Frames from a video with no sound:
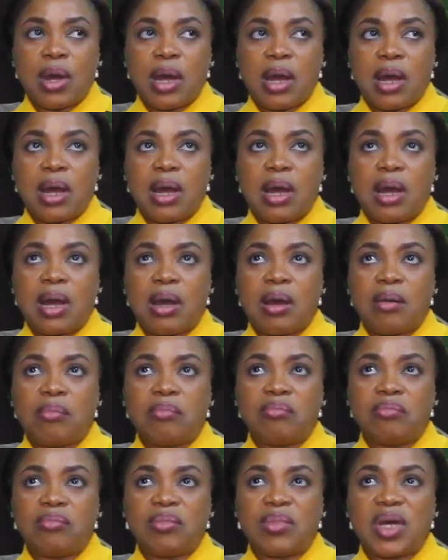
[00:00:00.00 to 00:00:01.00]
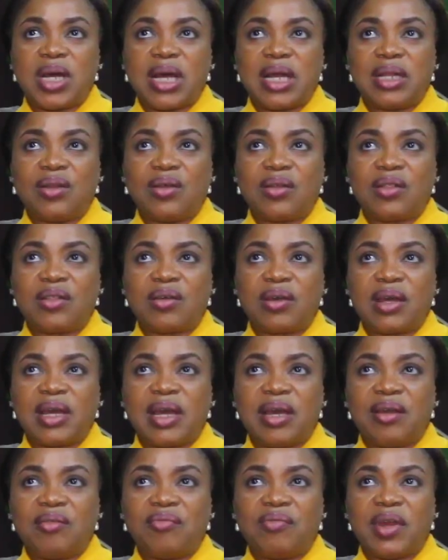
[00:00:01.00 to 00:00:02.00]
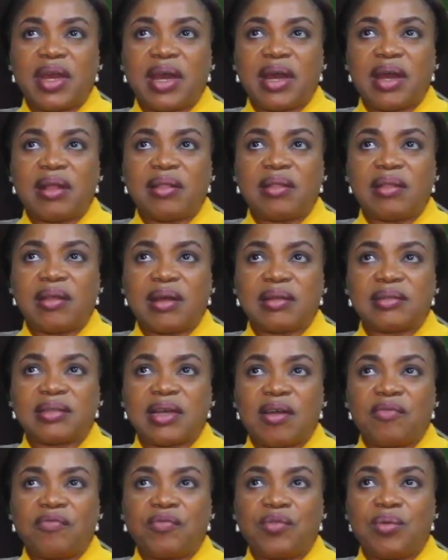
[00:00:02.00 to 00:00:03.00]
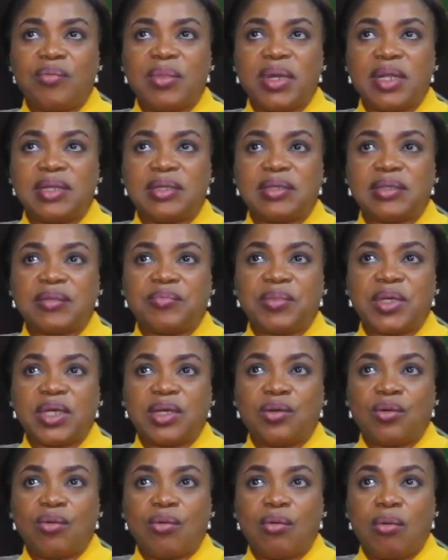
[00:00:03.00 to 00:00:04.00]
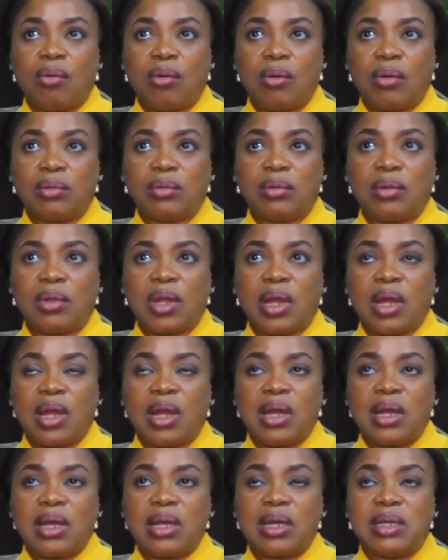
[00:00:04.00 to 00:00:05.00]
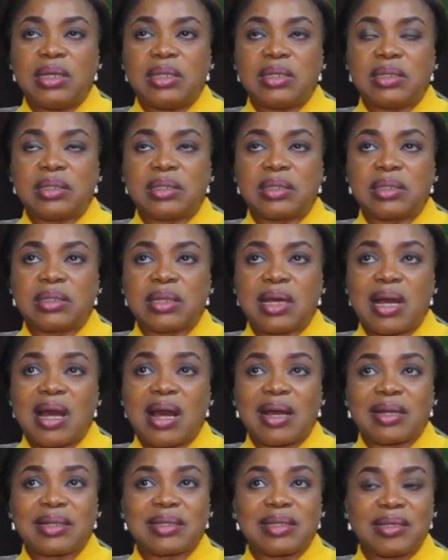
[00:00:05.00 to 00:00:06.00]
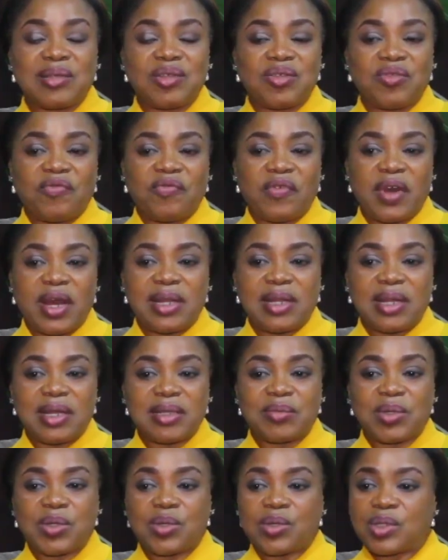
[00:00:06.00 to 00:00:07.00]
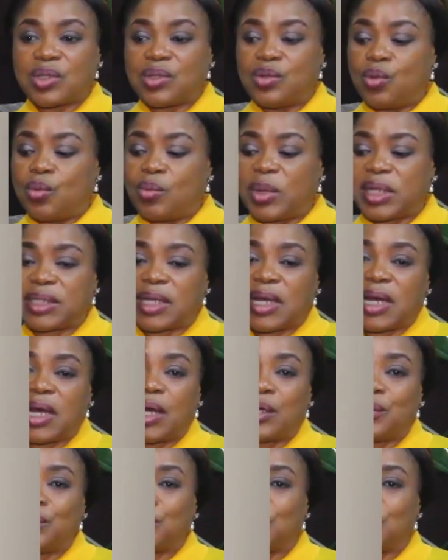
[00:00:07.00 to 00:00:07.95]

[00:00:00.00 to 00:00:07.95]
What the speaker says: Another area that AfriWomen is big on is access to finance, because no matter how